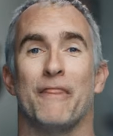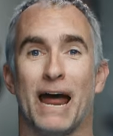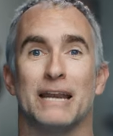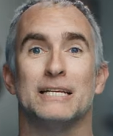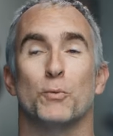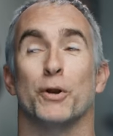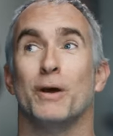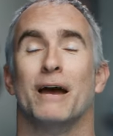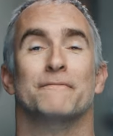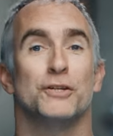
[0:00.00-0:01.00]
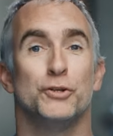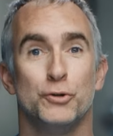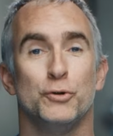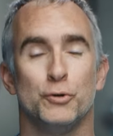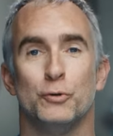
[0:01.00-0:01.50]
that is what you have to
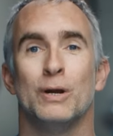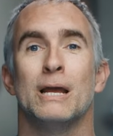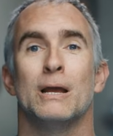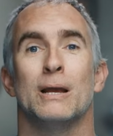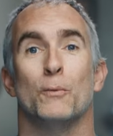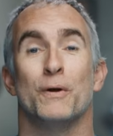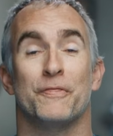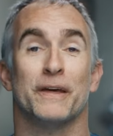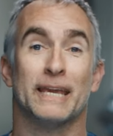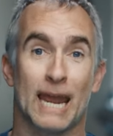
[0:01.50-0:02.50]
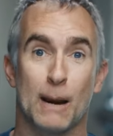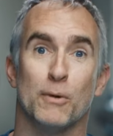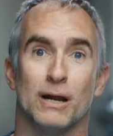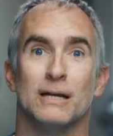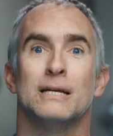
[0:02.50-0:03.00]
do with the
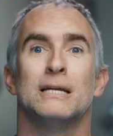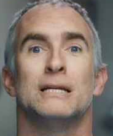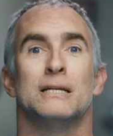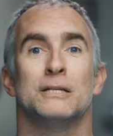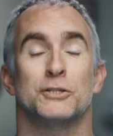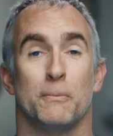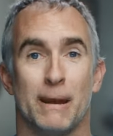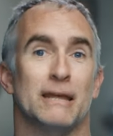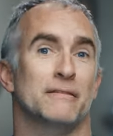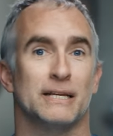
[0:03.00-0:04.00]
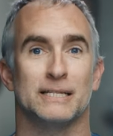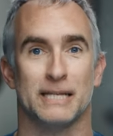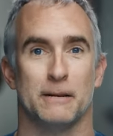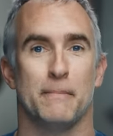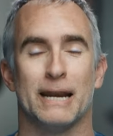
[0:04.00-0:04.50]
camera to make things
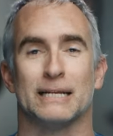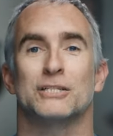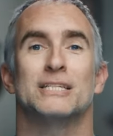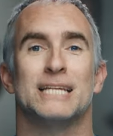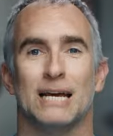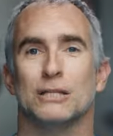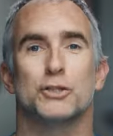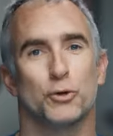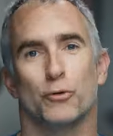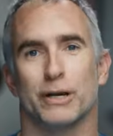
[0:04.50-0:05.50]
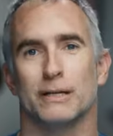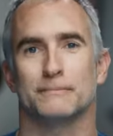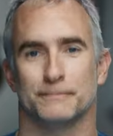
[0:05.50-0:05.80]
cinematic, to tell a story.